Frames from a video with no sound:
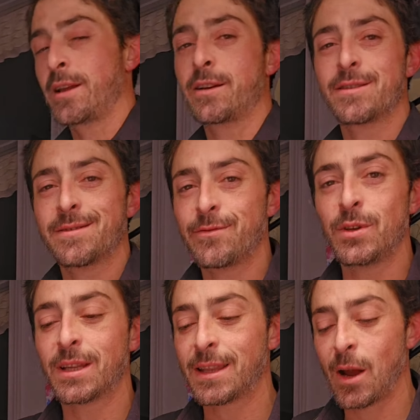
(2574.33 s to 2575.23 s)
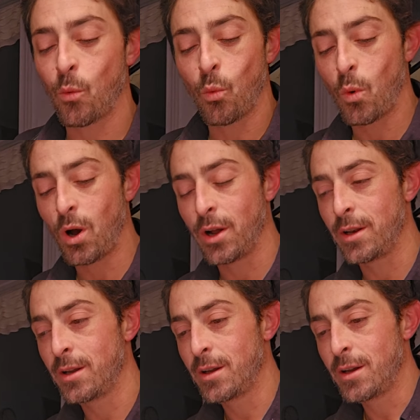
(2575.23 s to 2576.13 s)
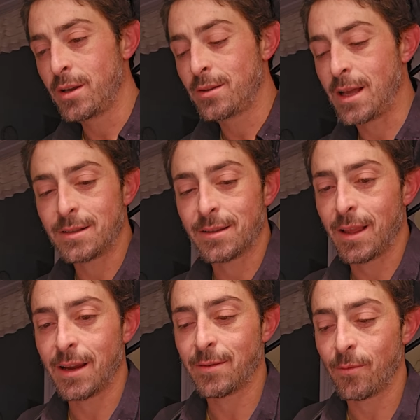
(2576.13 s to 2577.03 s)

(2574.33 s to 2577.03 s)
Like, cause if you get that one, that's like